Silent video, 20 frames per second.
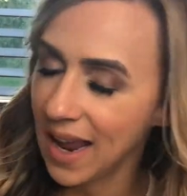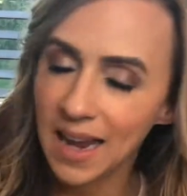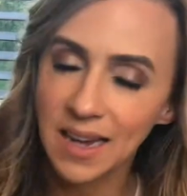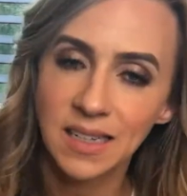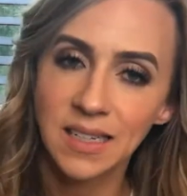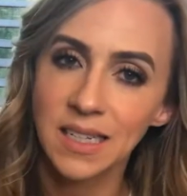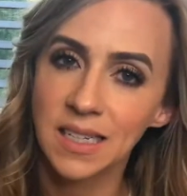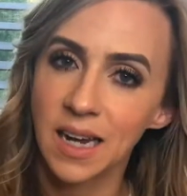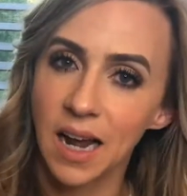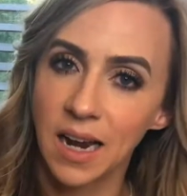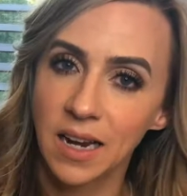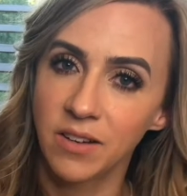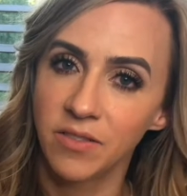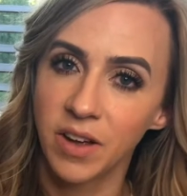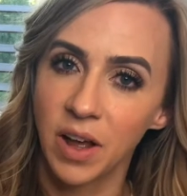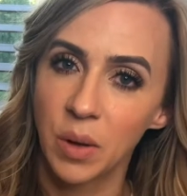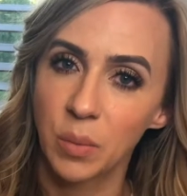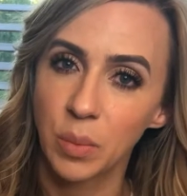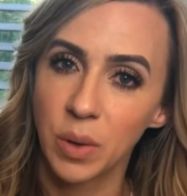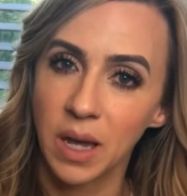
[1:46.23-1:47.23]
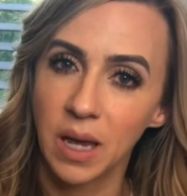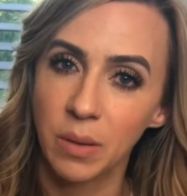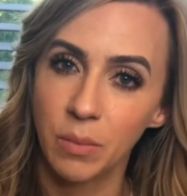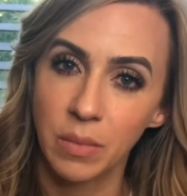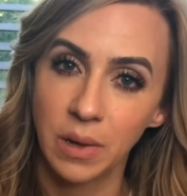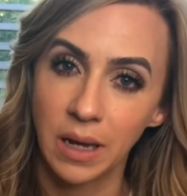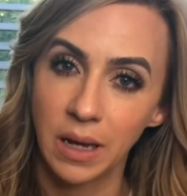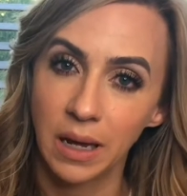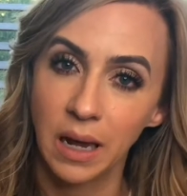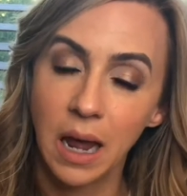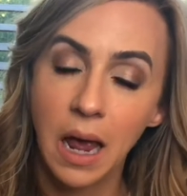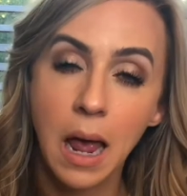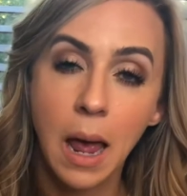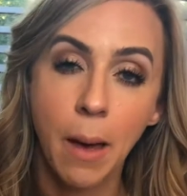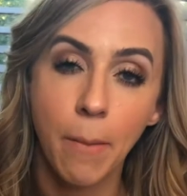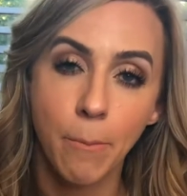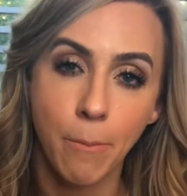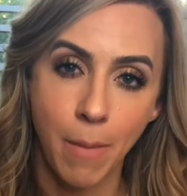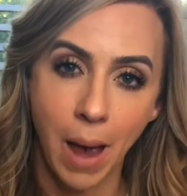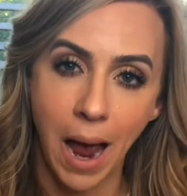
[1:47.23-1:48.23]
and to kind of help keep me
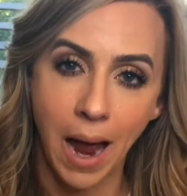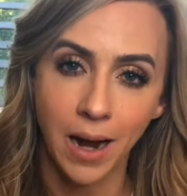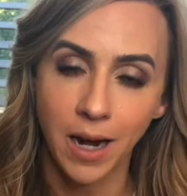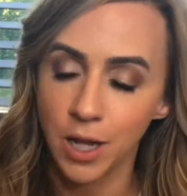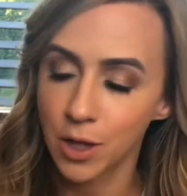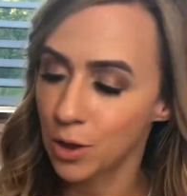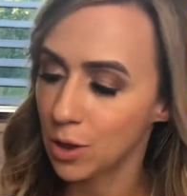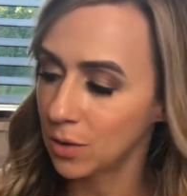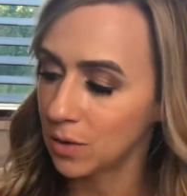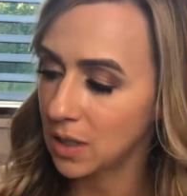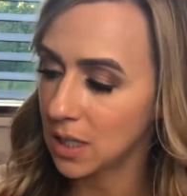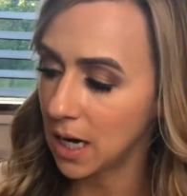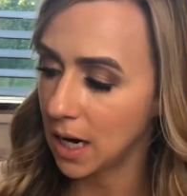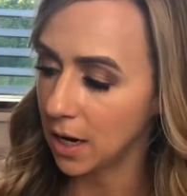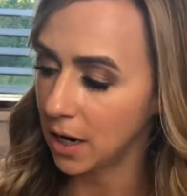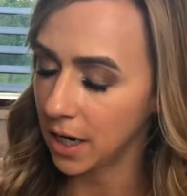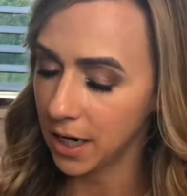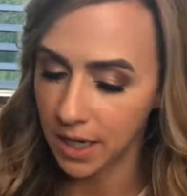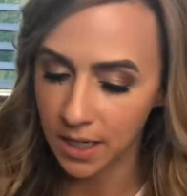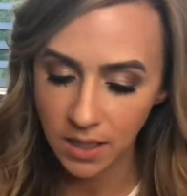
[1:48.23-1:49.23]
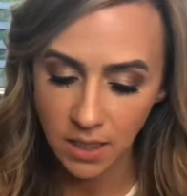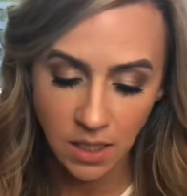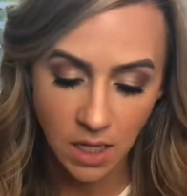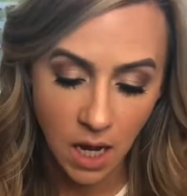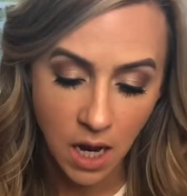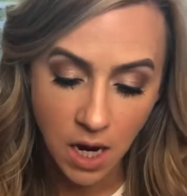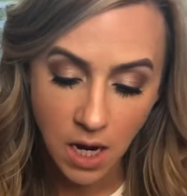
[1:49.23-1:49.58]
matte in those areas.